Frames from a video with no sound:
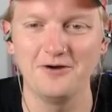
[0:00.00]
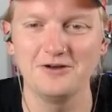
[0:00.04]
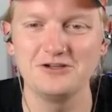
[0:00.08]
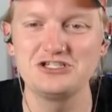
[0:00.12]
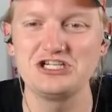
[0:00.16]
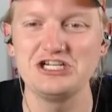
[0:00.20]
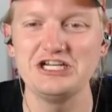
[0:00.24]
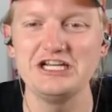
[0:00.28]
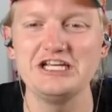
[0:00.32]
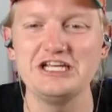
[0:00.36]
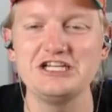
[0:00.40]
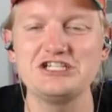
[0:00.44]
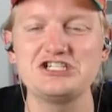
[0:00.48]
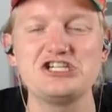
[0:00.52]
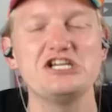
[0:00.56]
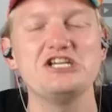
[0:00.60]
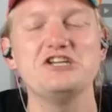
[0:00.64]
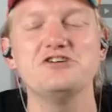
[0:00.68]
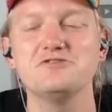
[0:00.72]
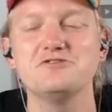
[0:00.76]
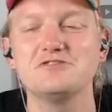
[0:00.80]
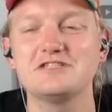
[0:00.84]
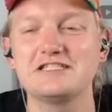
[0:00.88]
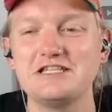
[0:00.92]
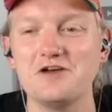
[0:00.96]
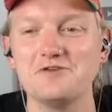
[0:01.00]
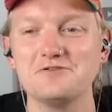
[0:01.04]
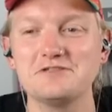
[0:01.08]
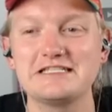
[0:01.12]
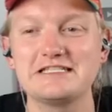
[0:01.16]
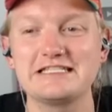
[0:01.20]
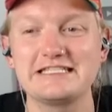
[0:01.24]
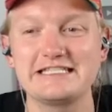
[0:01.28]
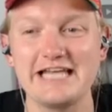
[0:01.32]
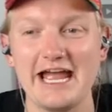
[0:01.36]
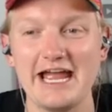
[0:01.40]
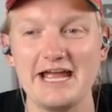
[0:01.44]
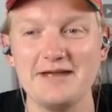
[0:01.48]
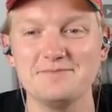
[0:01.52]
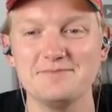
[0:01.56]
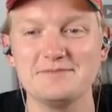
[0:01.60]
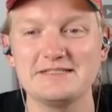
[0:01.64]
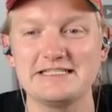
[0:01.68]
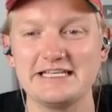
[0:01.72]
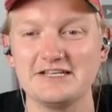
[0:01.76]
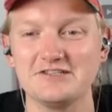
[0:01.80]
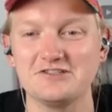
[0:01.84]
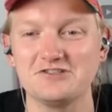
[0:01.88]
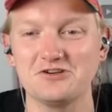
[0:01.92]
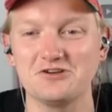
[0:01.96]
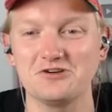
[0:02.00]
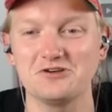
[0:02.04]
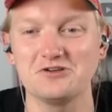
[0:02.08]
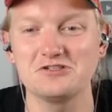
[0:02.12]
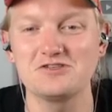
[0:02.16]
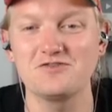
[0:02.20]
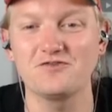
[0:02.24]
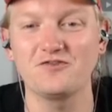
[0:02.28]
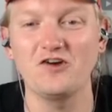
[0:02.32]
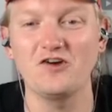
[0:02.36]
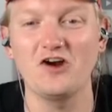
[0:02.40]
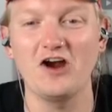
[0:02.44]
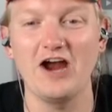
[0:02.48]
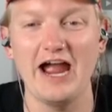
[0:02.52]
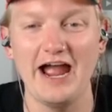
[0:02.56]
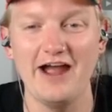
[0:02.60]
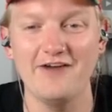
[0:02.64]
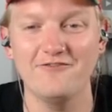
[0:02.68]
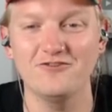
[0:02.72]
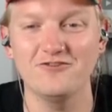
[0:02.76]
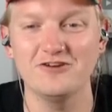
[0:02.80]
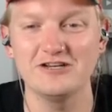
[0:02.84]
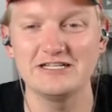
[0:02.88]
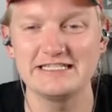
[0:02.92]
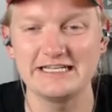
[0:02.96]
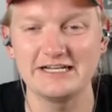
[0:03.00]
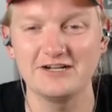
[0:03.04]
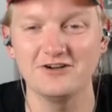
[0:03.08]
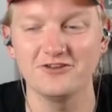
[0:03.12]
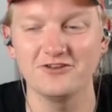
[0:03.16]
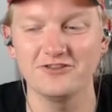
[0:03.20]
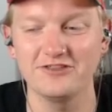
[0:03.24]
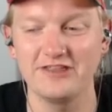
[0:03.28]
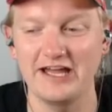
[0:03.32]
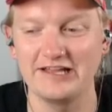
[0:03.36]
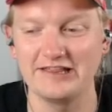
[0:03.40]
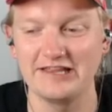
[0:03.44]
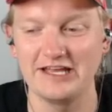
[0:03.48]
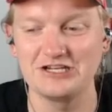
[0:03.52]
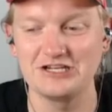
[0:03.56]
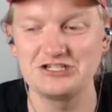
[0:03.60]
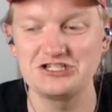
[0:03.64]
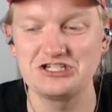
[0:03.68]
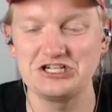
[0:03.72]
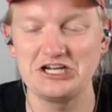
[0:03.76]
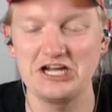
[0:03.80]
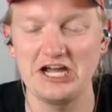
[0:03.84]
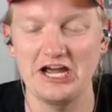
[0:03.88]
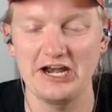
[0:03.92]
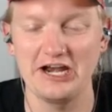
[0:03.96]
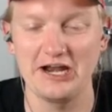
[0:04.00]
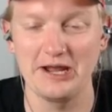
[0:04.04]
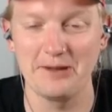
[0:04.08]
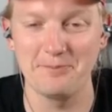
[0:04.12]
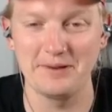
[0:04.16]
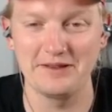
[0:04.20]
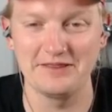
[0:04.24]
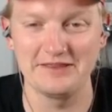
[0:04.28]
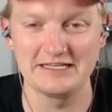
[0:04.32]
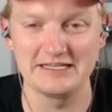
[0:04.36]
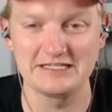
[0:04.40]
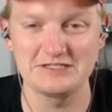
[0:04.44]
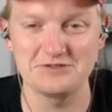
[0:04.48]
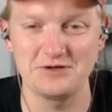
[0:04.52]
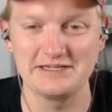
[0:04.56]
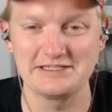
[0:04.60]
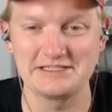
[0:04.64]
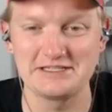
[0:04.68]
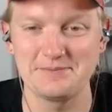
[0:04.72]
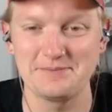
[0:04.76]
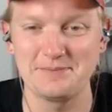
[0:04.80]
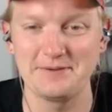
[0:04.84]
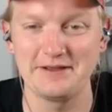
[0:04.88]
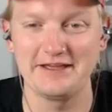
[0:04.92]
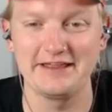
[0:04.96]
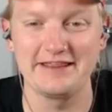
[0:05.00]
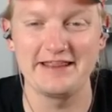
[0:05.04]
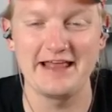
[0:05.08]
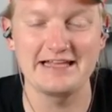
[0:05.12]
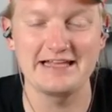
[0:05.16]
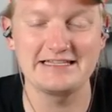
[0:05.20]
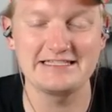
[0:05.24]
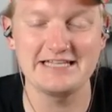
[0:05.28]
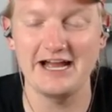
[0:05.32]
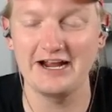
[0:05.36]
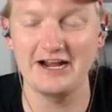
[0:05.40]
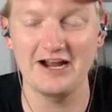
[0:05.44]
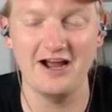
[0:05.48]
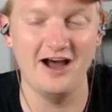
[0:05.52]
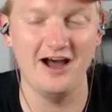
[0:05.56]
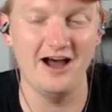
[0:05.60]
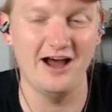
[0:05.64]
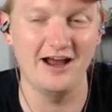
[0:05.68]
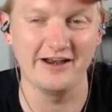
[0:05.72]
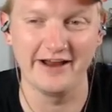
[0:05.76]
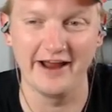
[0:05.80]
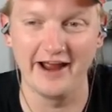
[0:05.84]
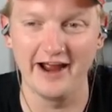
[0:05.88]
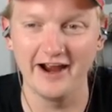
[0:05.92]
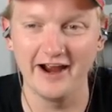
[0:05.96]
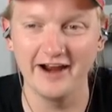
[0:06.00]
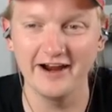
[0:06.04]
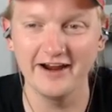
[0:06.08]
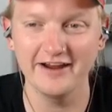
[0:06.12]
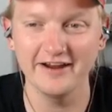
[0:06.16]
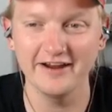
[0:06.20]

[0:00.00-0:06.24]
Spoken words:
She used those same scissors for every single thing that she cut up in this recipe. That's iconic.